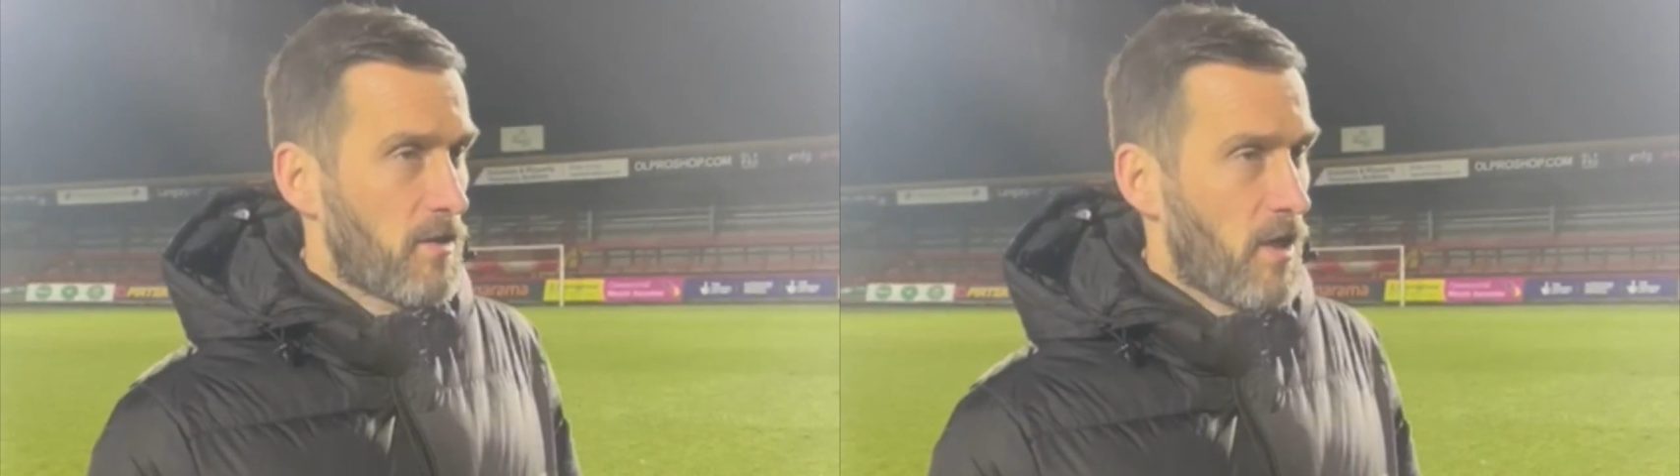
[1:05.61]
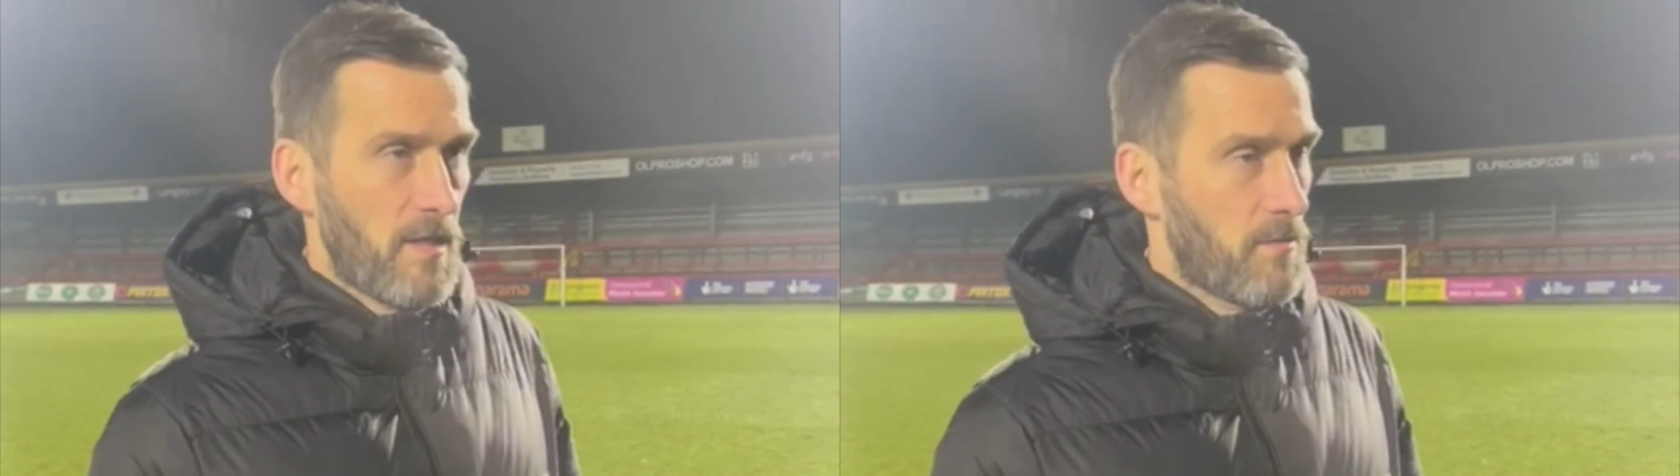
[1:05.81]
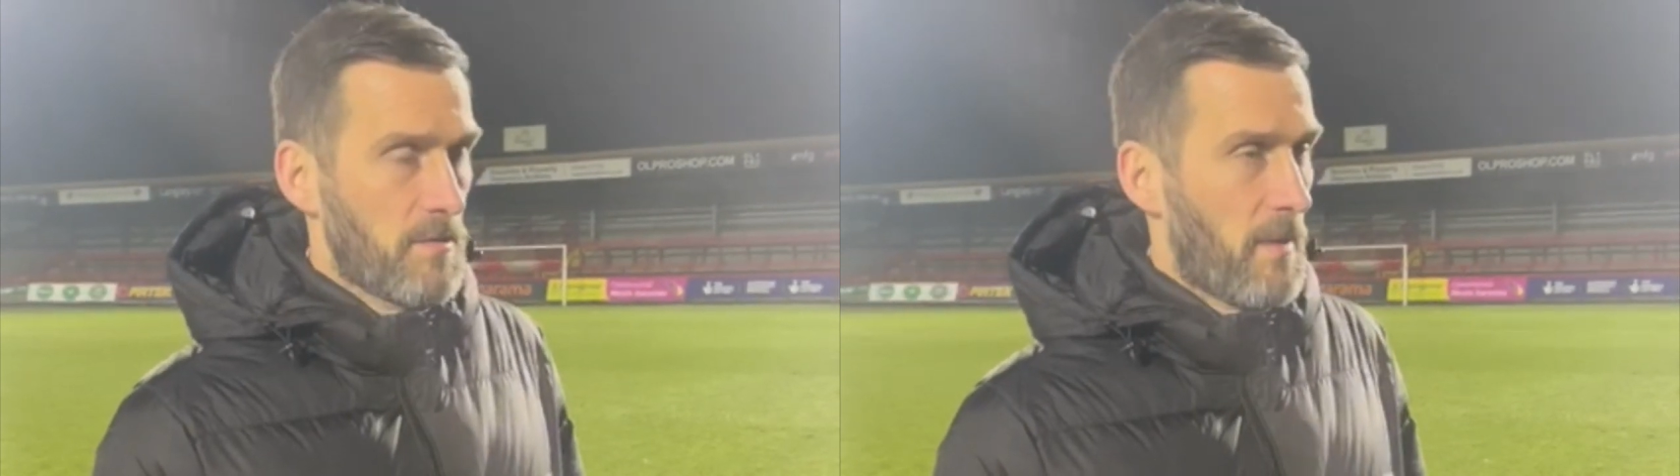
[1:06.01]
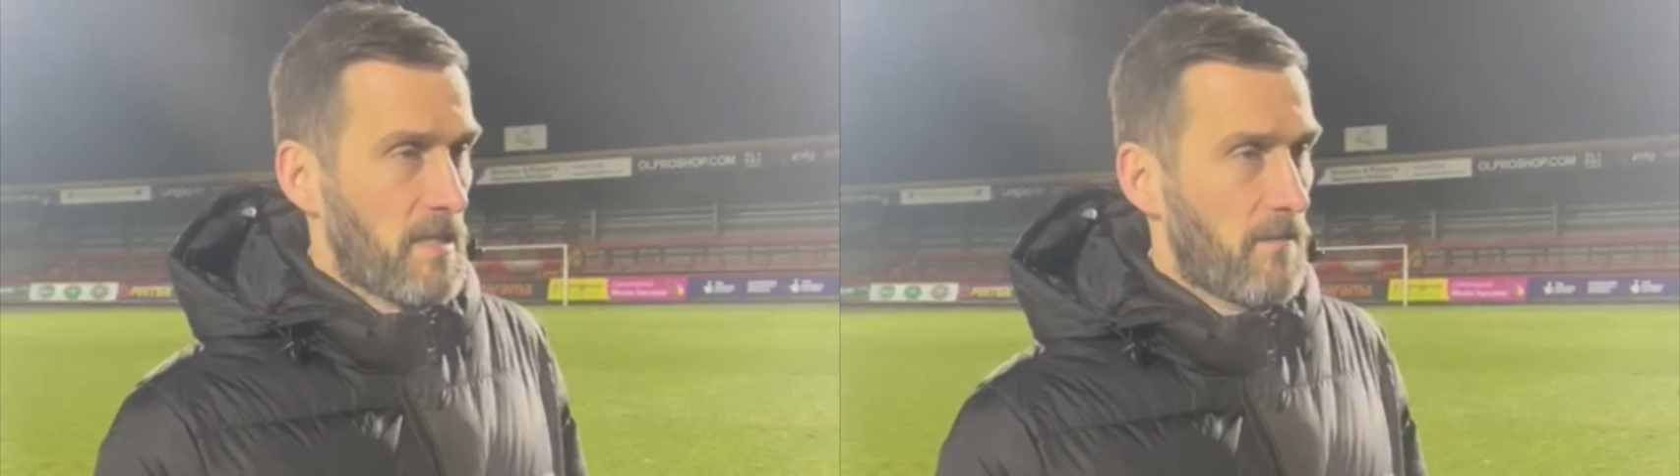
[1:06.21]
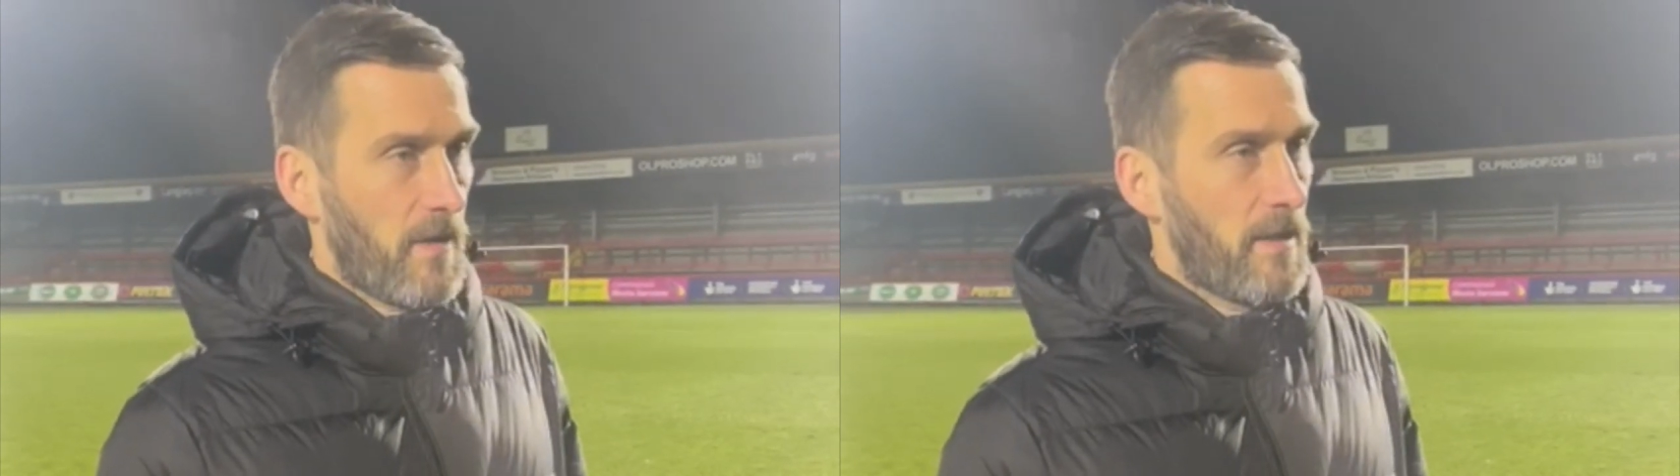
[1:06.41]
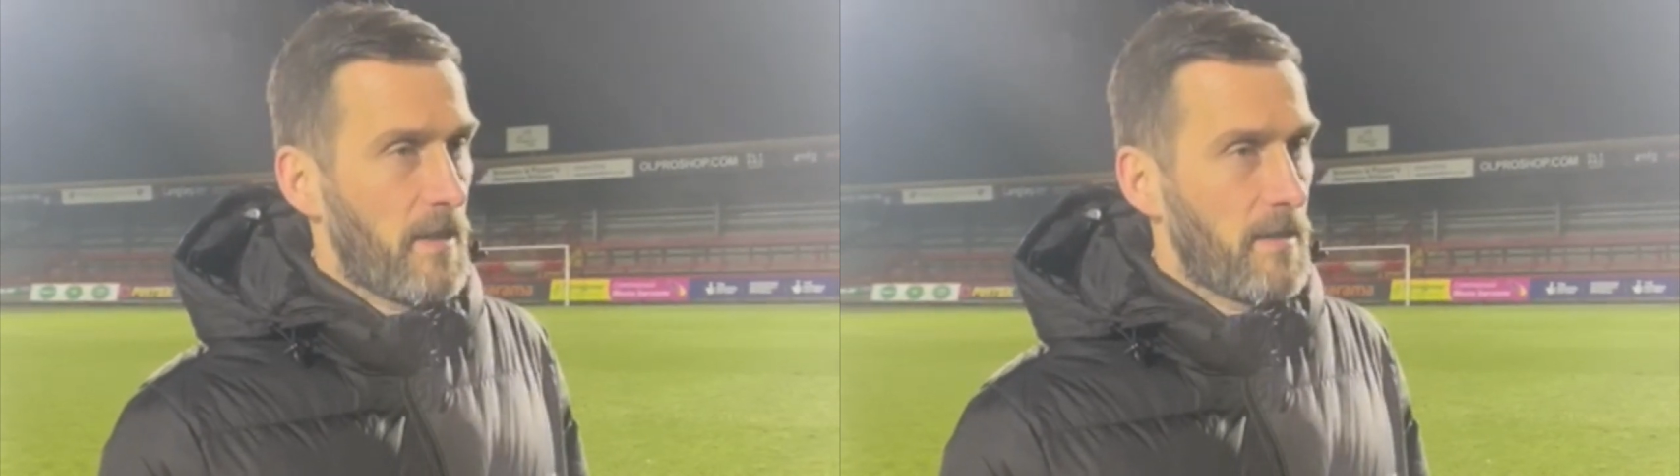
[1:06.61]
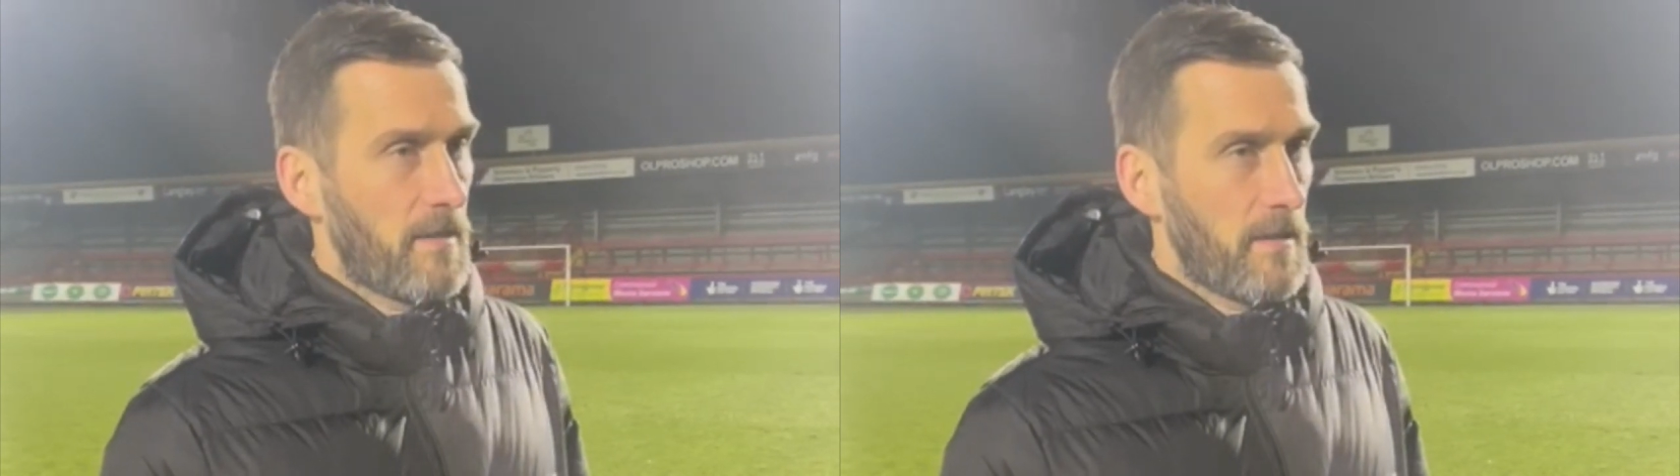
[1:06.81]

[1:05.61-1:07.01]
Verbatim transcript: the change was massively needed,